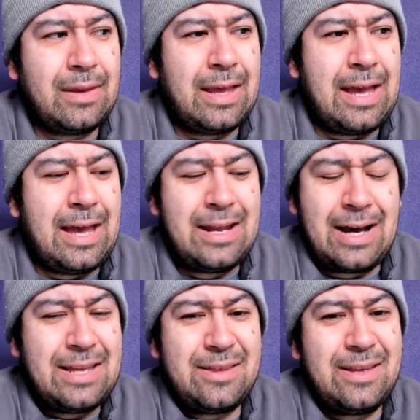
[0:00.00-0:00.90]
And
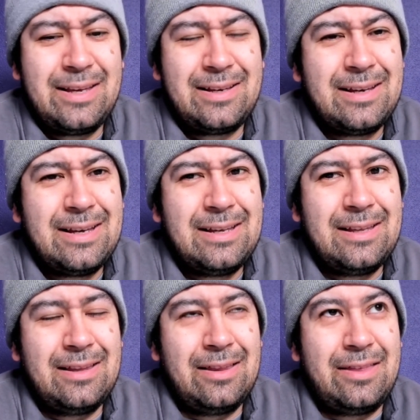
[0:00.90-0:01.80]
I think
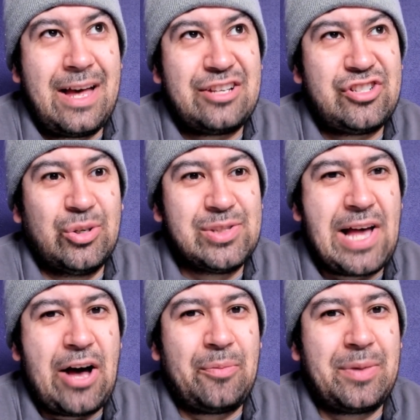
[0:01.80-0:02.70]
that shows
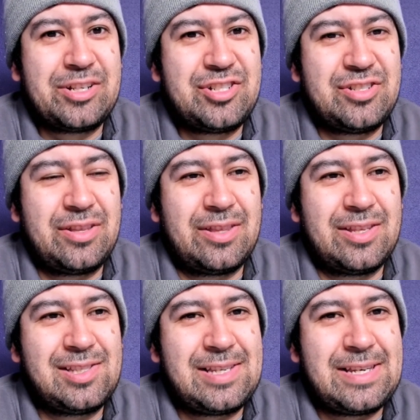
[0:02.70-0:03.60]
how much
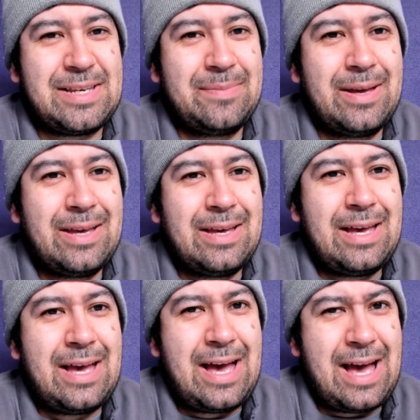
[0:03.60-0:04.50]
this team
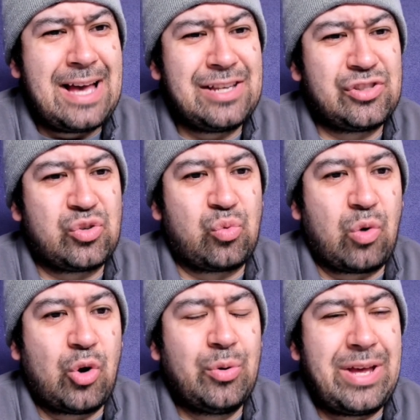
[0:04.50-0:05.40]
has
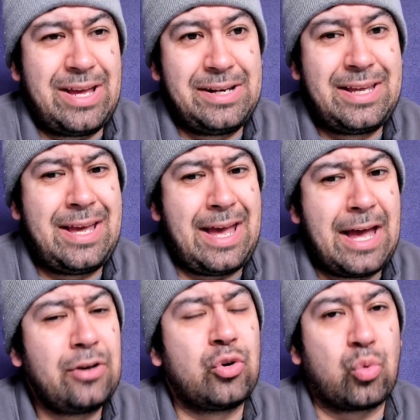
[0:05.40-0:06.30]
grown and
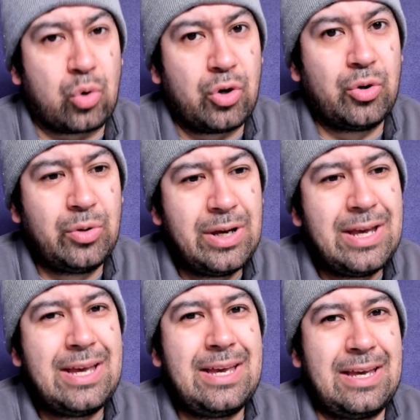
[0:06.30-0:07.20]
can grow
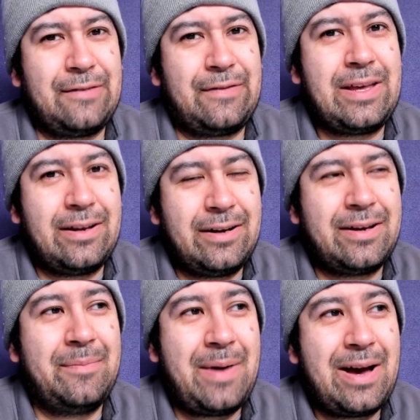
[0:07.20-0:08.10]
if they can
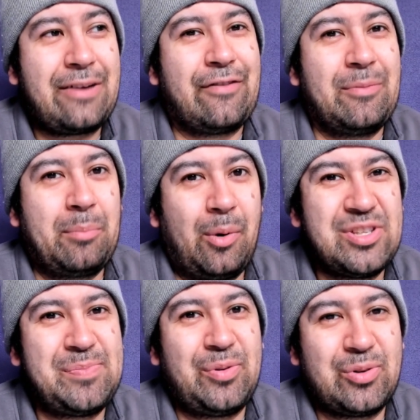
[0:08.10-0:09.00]
come back from
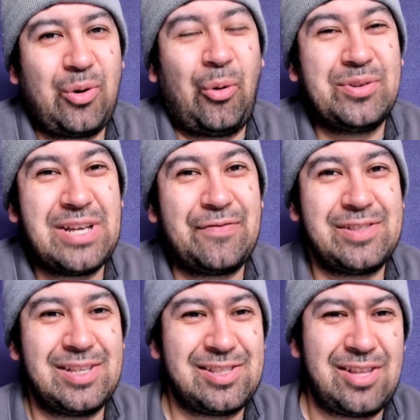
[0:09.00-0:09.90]
multiple goal
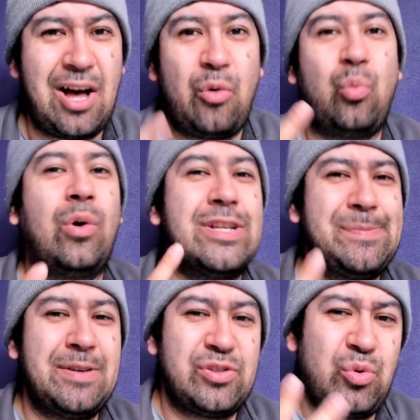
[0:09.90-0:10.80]
deficits, not once
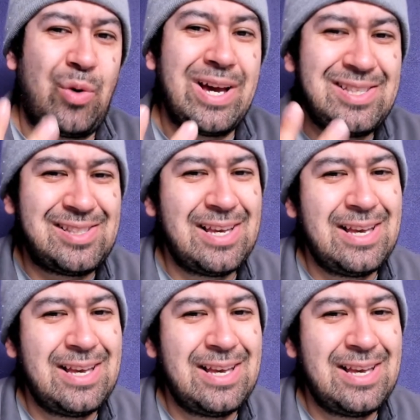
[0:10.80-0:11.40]
but twice.